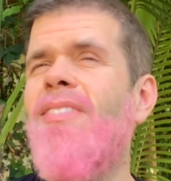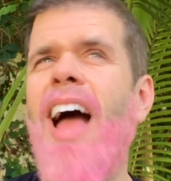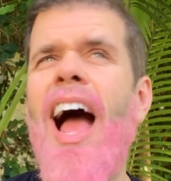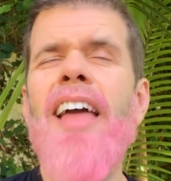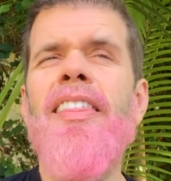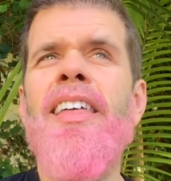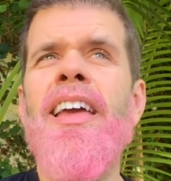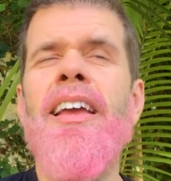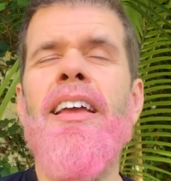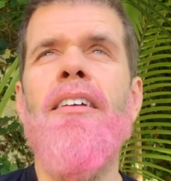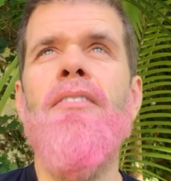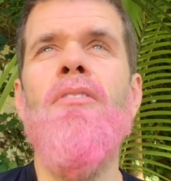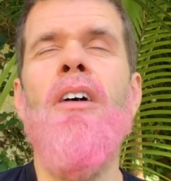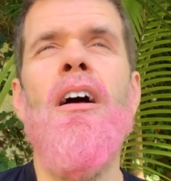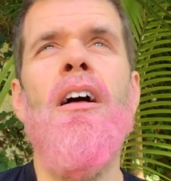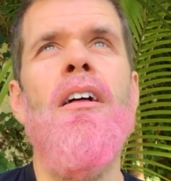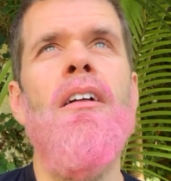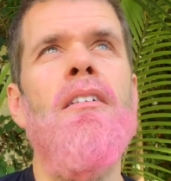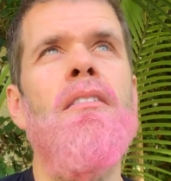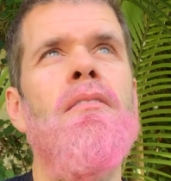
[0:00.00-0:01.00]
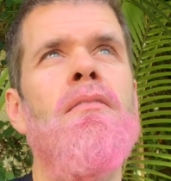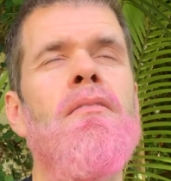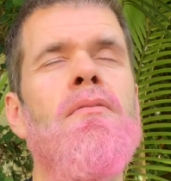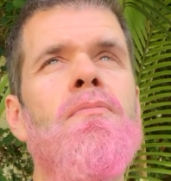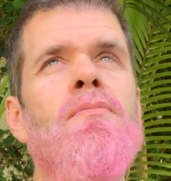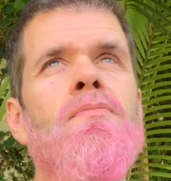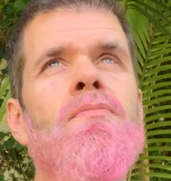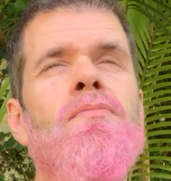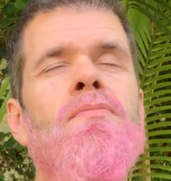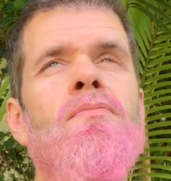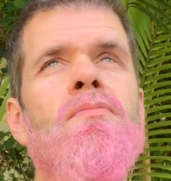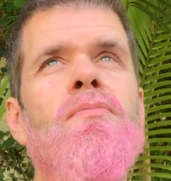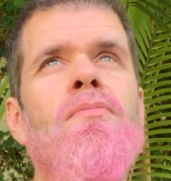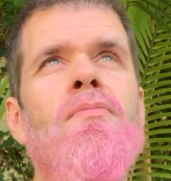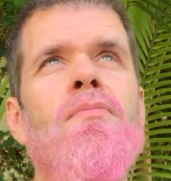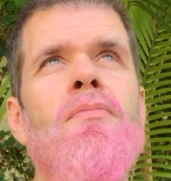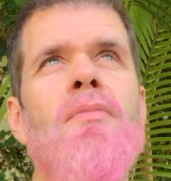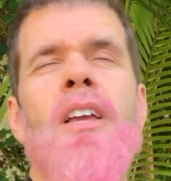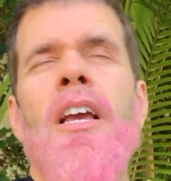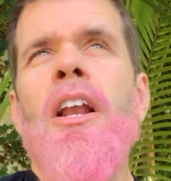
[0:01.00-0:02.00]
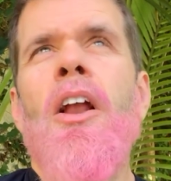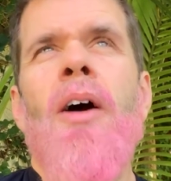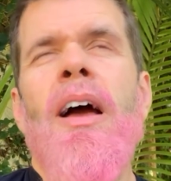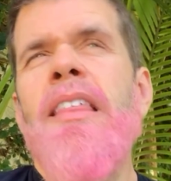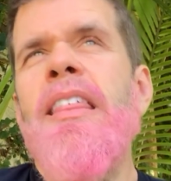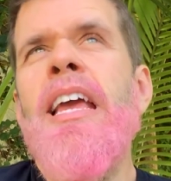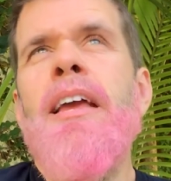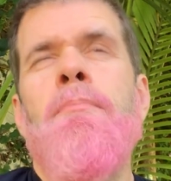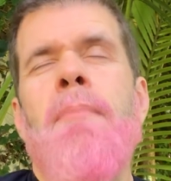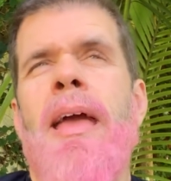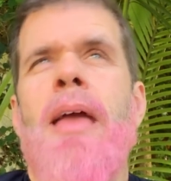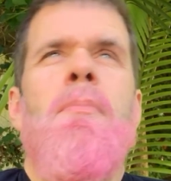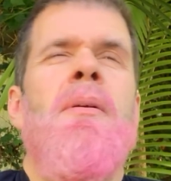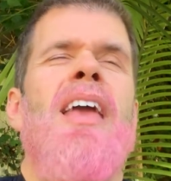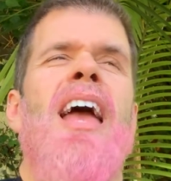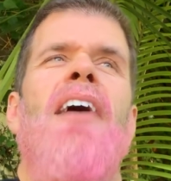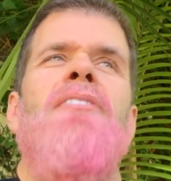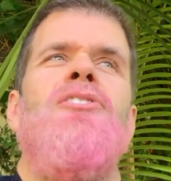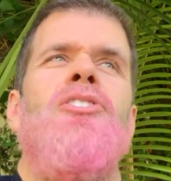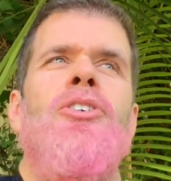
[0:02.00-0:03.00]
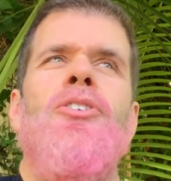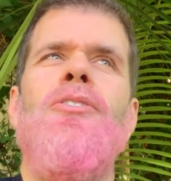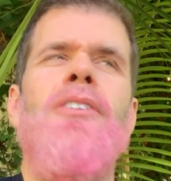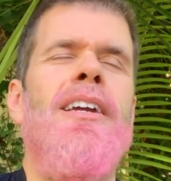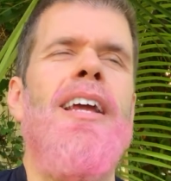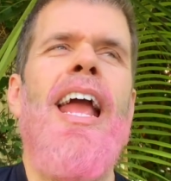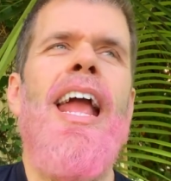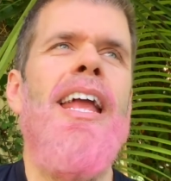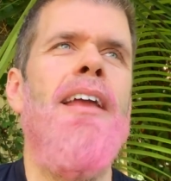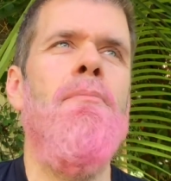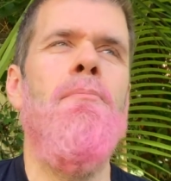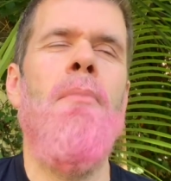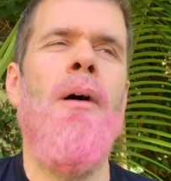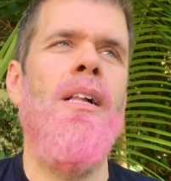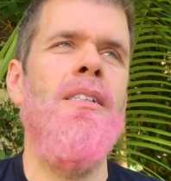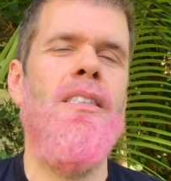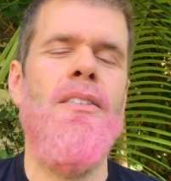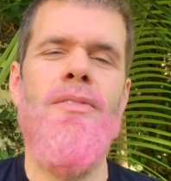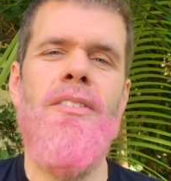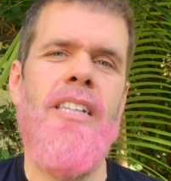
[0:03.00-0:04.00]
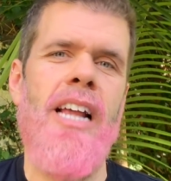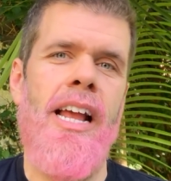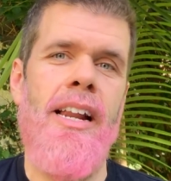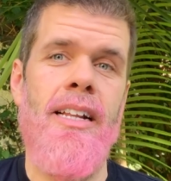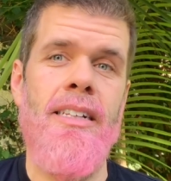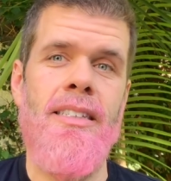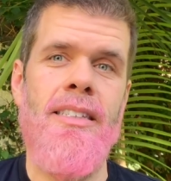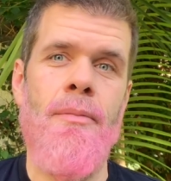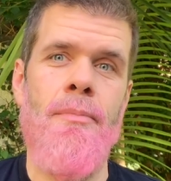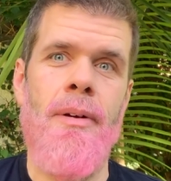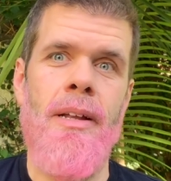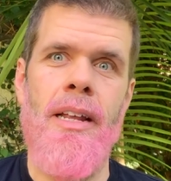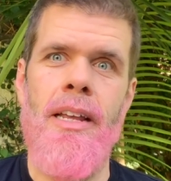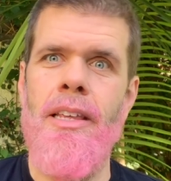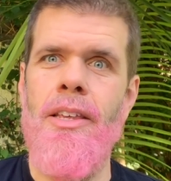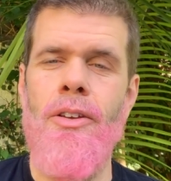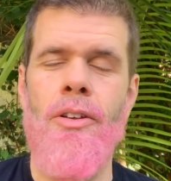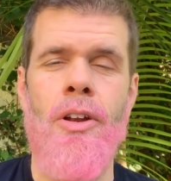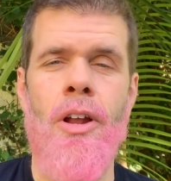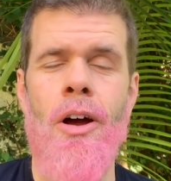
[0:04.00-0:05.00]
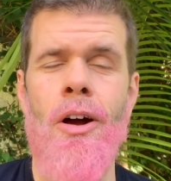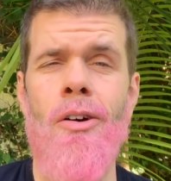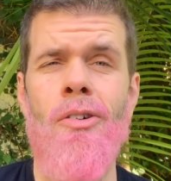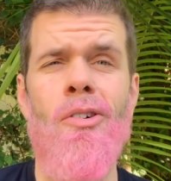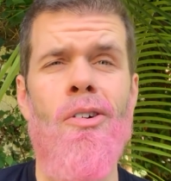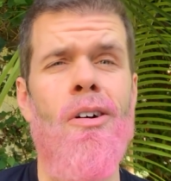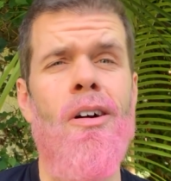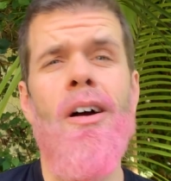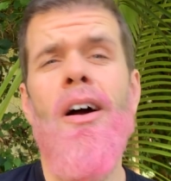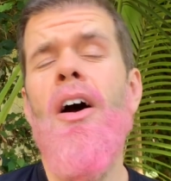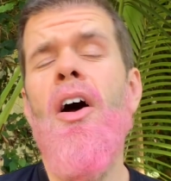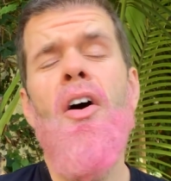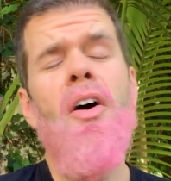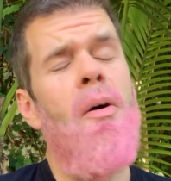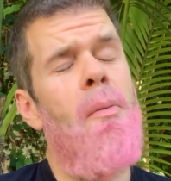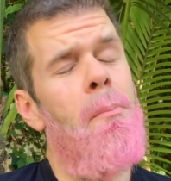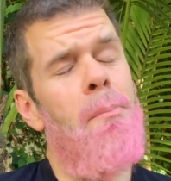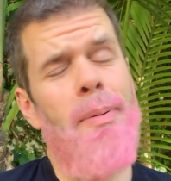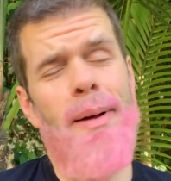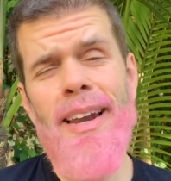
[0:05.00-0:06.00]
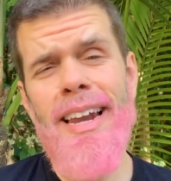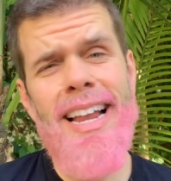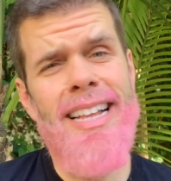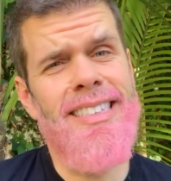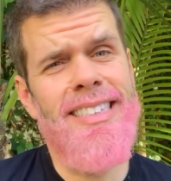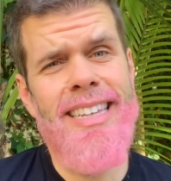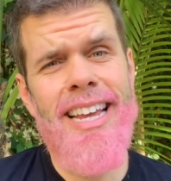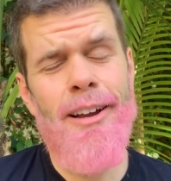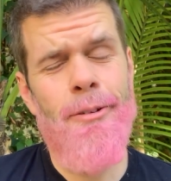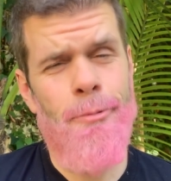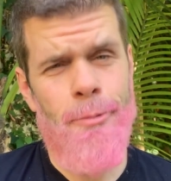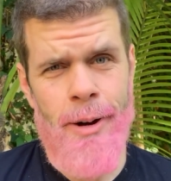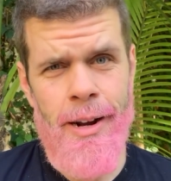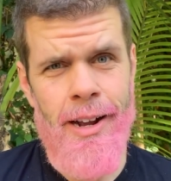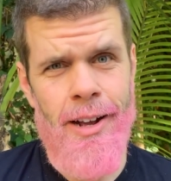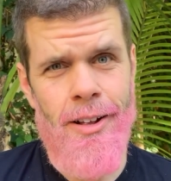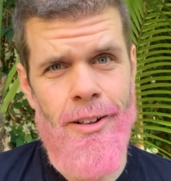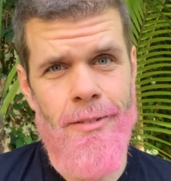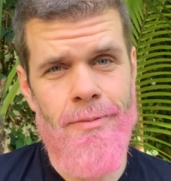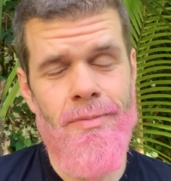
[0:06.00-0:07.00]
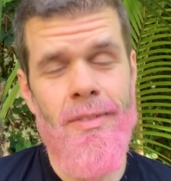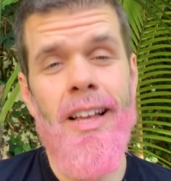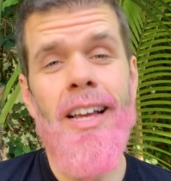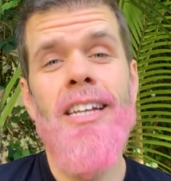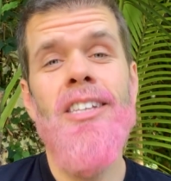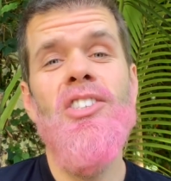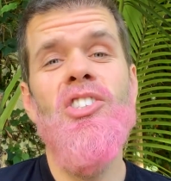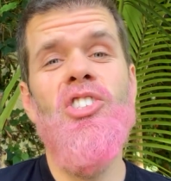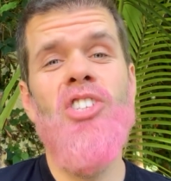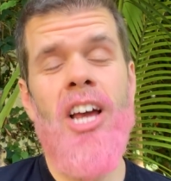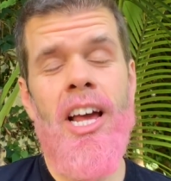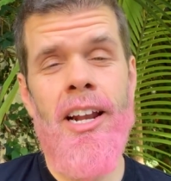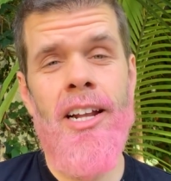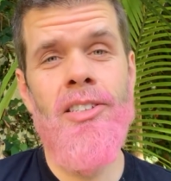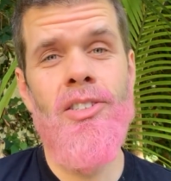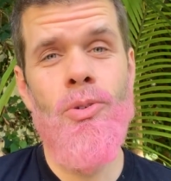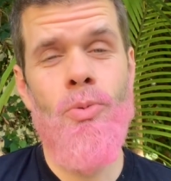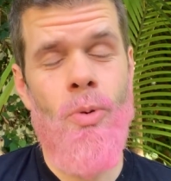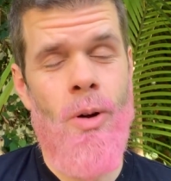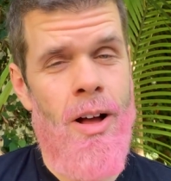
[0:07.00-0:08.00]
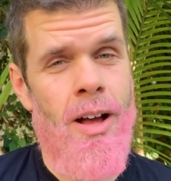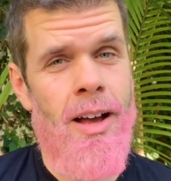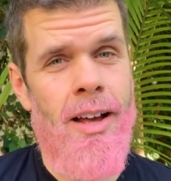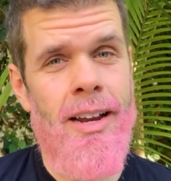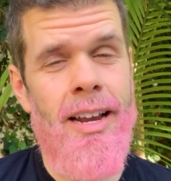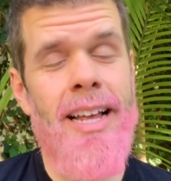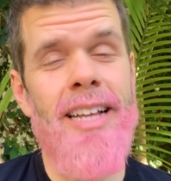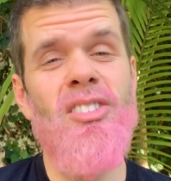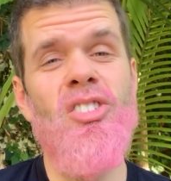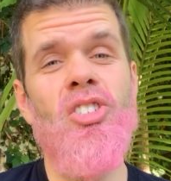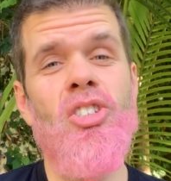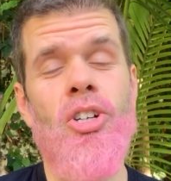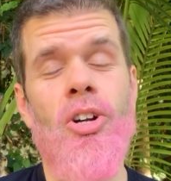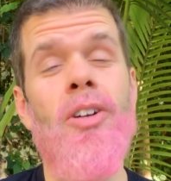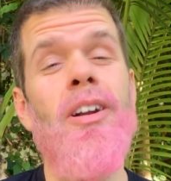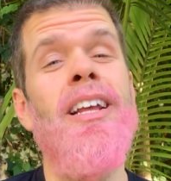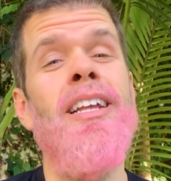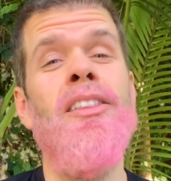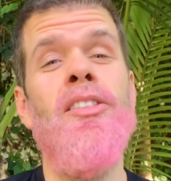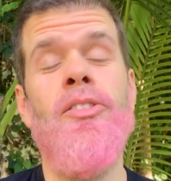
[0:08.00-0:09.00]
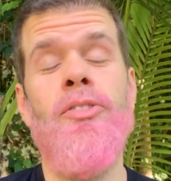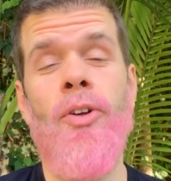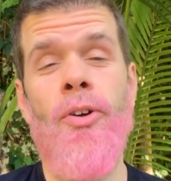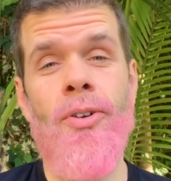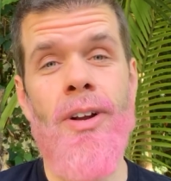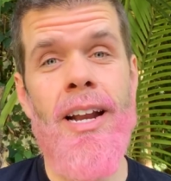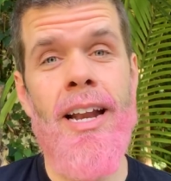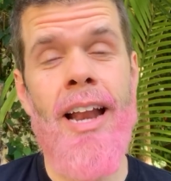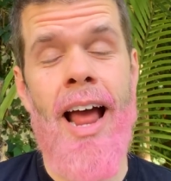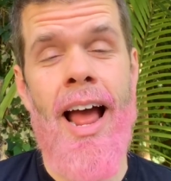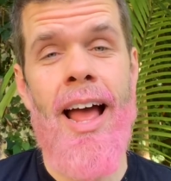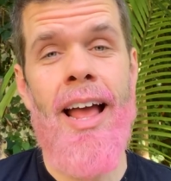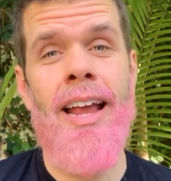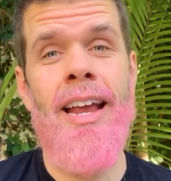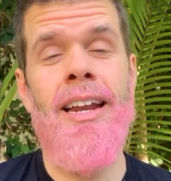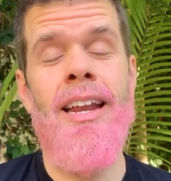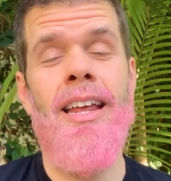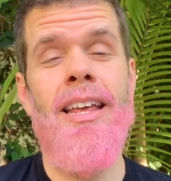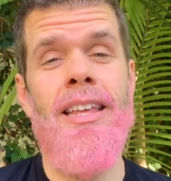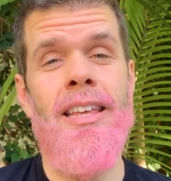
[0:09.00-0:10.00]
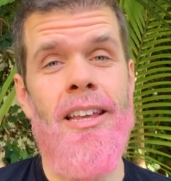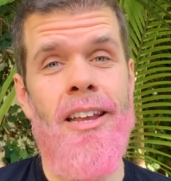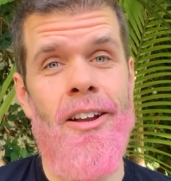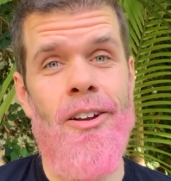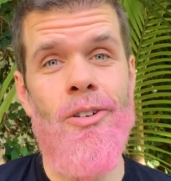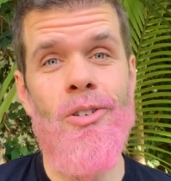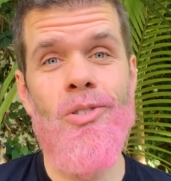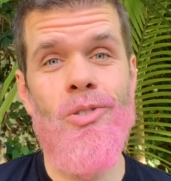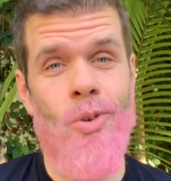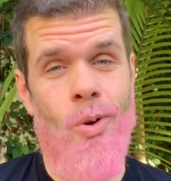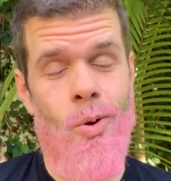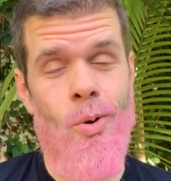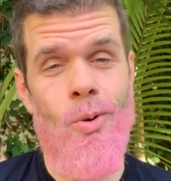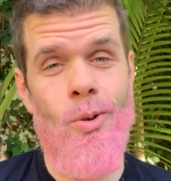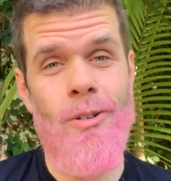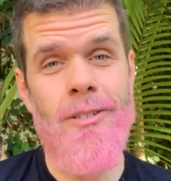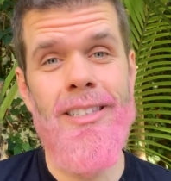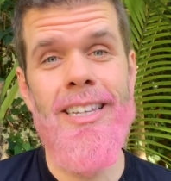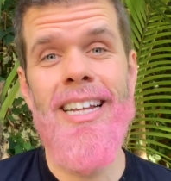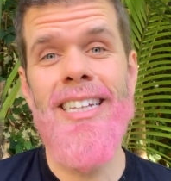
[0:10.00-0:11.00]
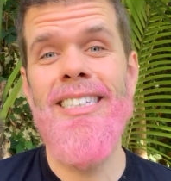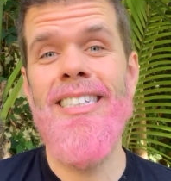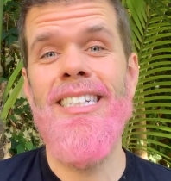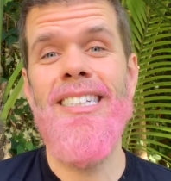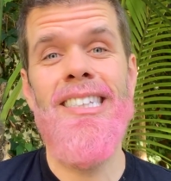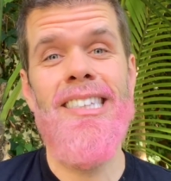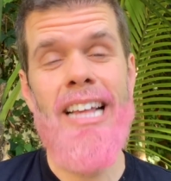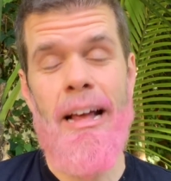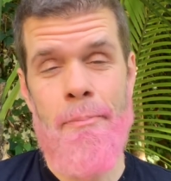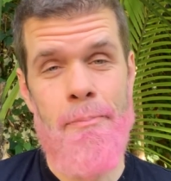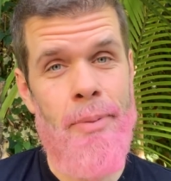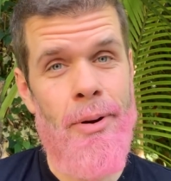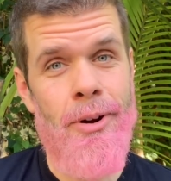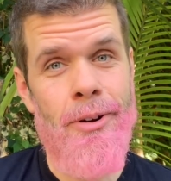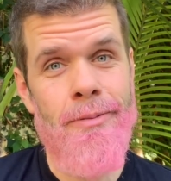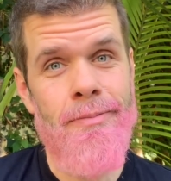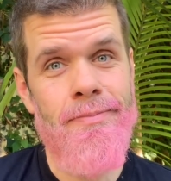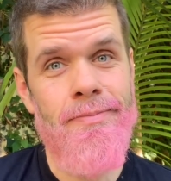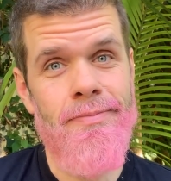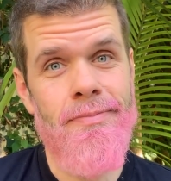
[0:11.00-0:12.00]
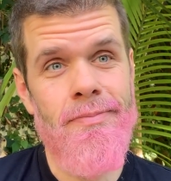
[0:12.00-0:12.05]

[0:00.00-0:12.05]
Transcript: I think, well, you know, I think maybe after eight months of dating somebody, you know, but let's get real. Jenna Dewan is turning 39 years old in December.